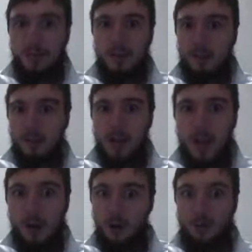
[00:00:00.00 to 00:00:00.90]
It's
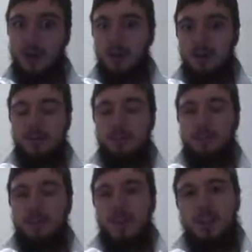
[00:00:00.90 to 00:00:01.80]
terrifying.
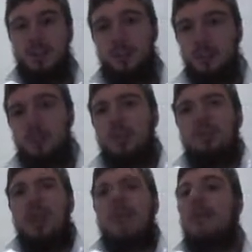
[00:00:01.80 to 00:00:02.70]
It's the most
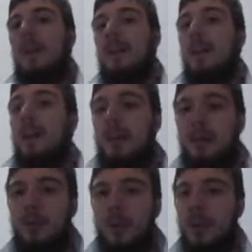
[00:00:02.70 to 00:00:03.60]
terrifying thing I've
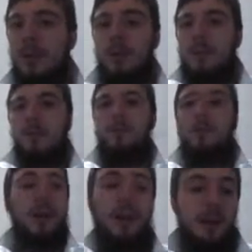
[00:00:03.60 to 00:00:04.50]
ever
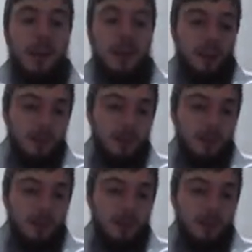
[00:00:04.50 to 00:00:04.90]
read in my